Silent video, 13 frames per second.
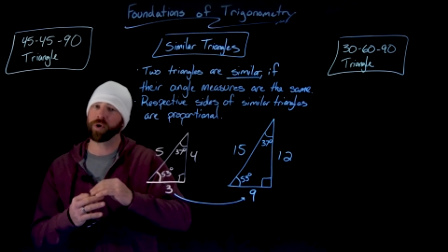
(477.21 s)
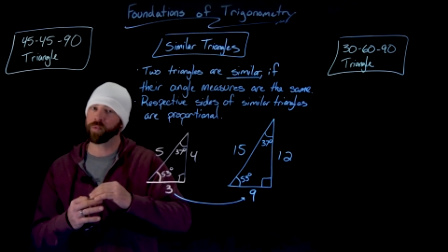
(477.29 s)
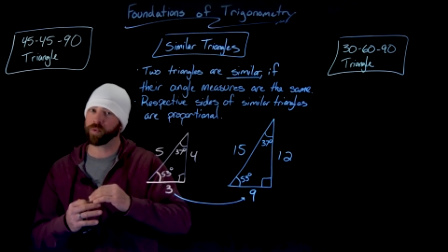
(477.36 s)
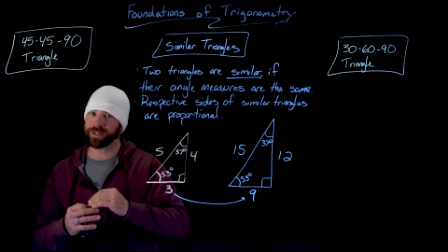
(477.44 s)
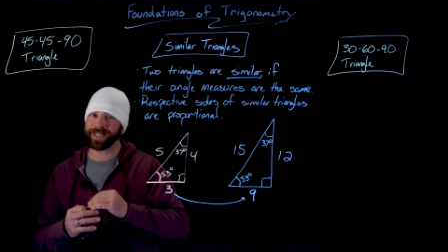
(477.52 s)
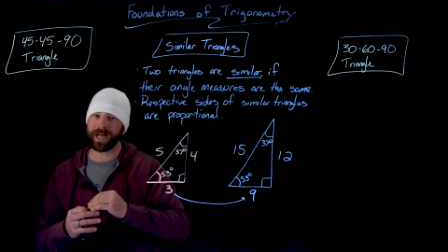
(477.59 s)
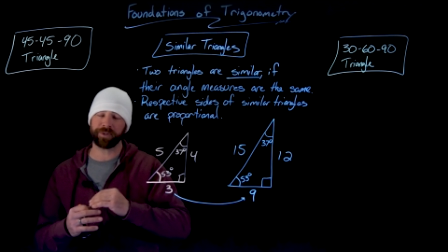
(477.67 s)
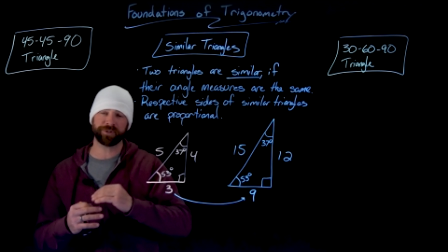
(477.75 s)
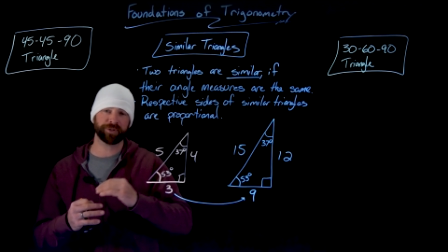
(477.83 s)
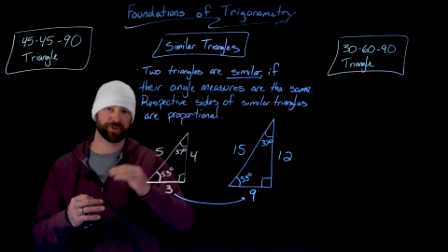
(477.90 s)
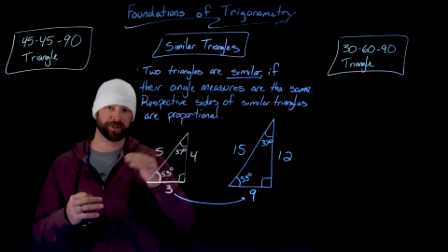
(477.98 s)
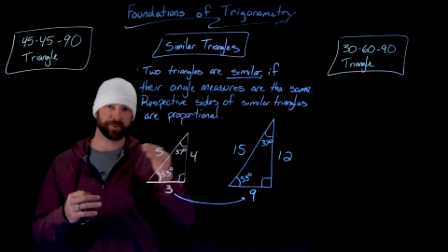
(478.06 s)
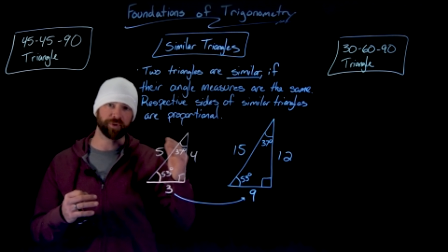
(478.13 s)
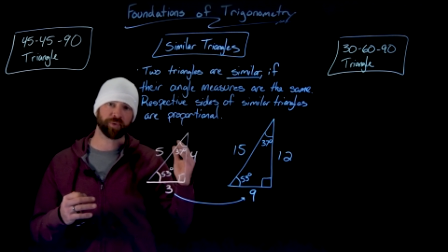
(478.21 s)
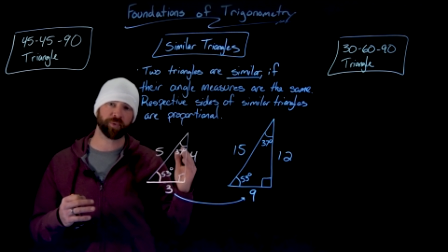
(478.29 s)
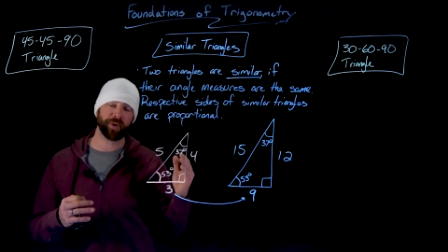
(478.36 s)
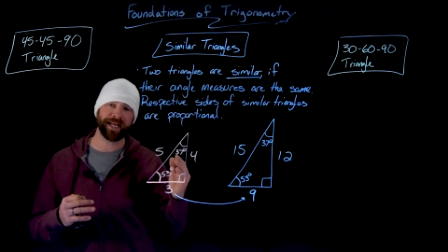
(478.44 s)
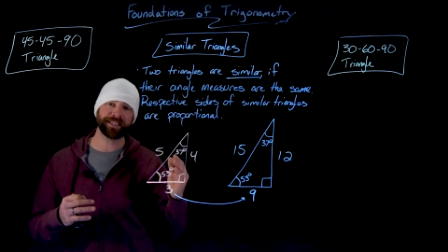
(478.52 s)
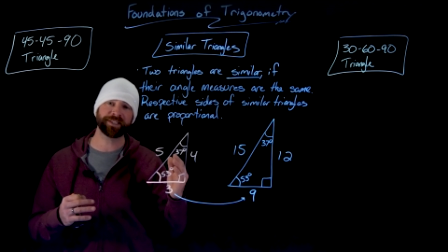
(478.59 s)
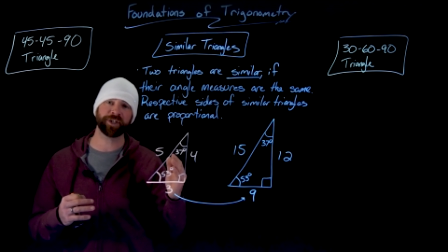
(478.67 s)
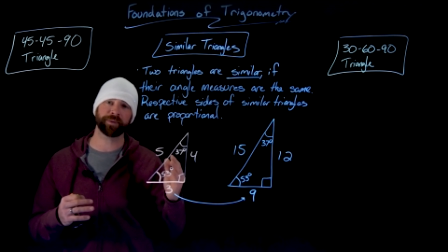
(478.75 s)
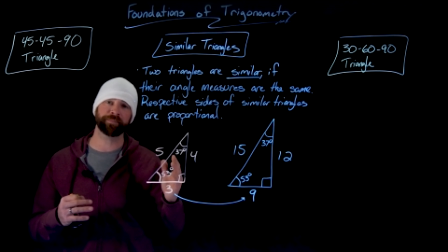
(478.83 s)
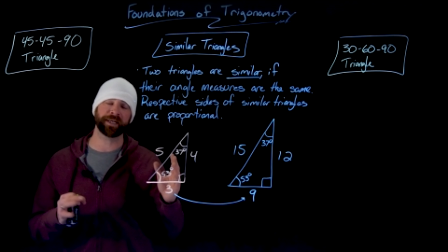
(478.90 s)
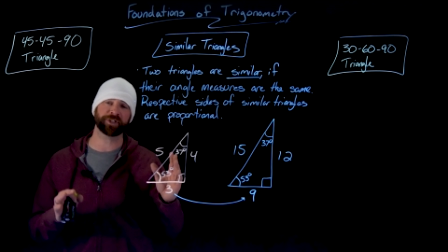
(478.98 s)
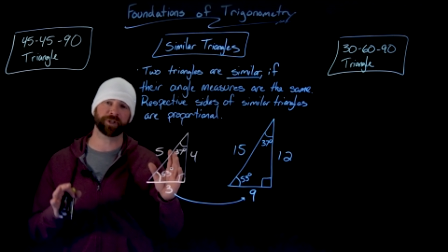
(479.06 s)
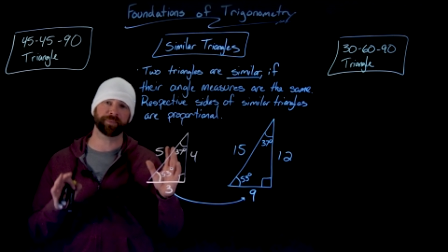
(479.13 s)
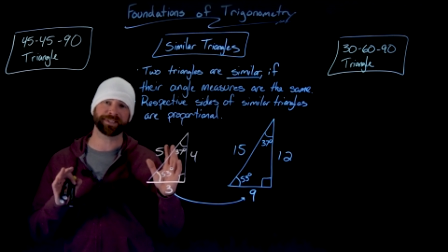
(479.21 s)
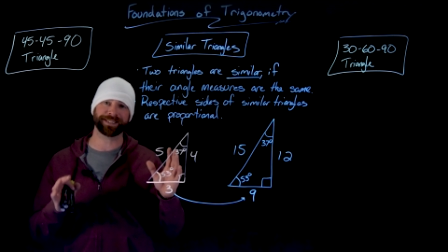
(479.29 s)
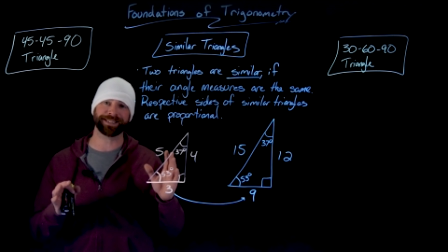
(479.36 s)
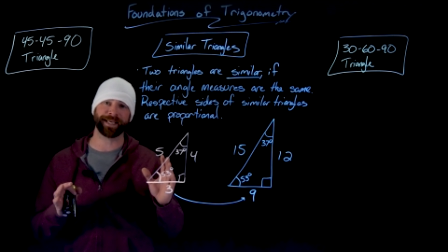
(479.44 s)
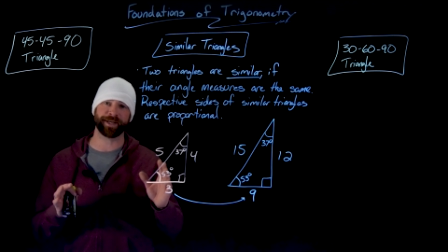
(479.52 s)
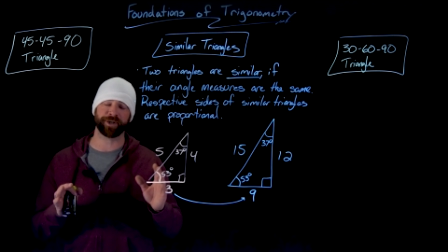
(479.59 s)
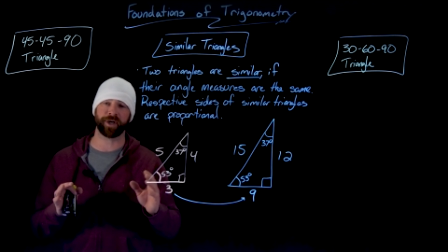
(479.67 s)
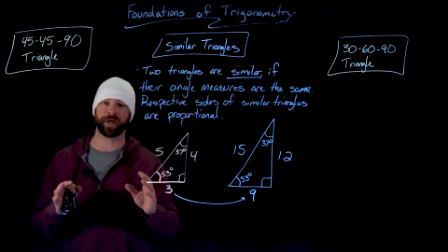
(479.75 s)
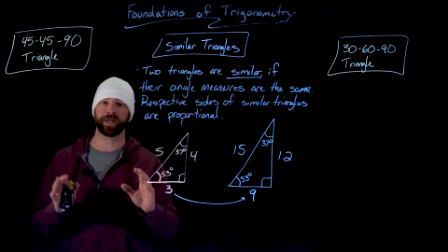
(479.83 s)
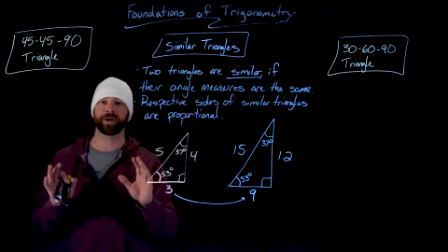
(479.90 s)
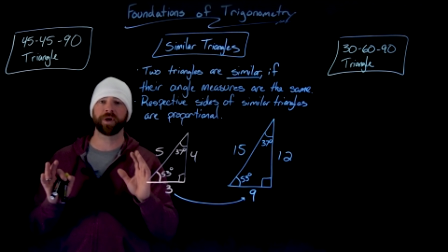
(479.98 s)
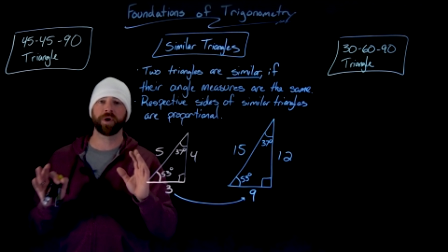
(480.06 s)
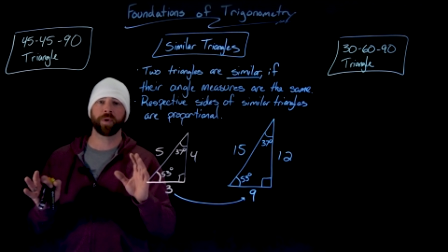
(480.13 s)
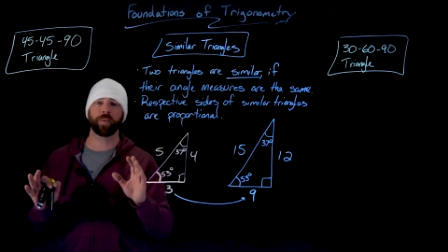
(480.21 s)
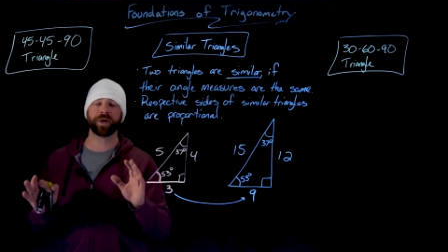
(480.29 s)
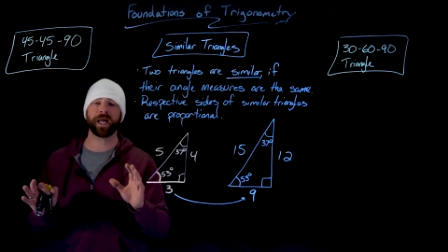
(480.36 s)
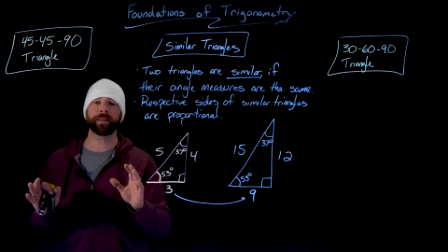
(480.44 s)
will allow us to do some crazier measurements later on. What